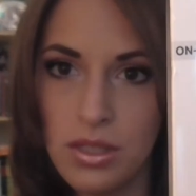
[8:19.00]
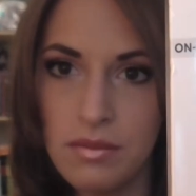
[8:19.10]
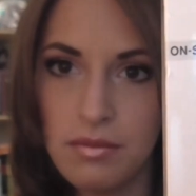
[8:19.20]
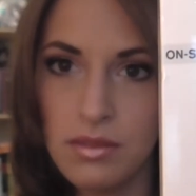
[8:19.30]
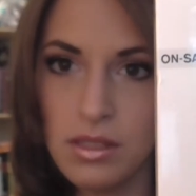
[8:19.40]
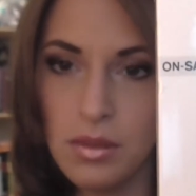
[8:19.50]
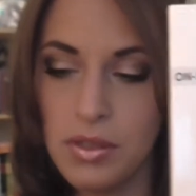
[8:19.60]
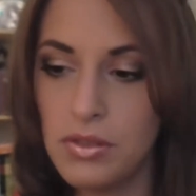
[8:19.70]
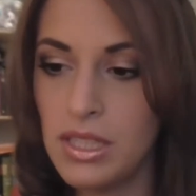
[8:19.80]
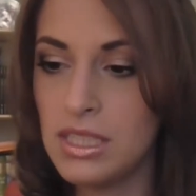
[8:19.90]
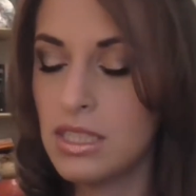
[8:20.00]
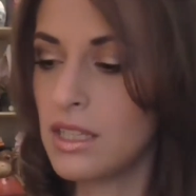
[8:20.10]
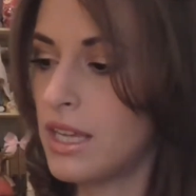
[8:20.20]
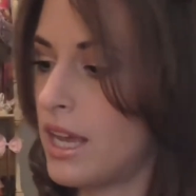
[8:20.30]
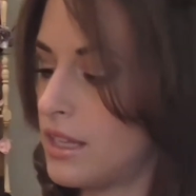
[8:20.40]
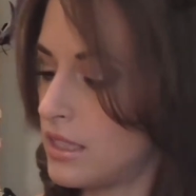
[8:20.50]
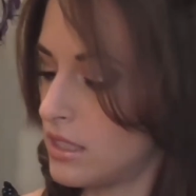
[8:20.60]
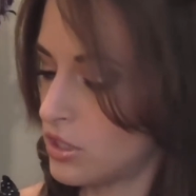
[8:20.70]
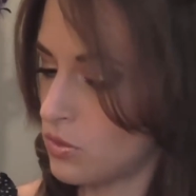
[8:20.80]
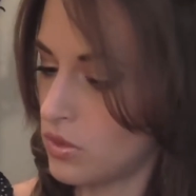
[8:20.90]
one, they'll be released on that,
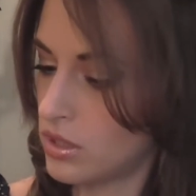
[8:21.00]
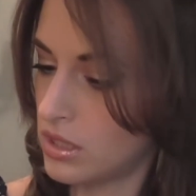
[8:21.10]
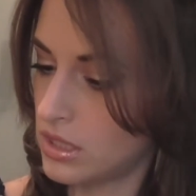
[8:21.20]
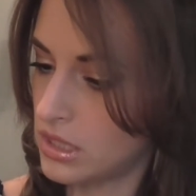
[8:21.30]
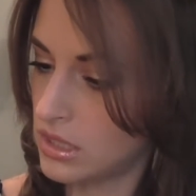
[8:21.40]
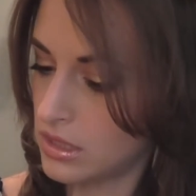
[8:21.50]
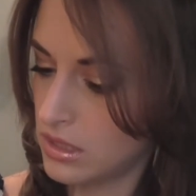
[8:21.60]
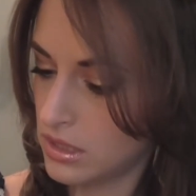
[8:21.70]
and this one,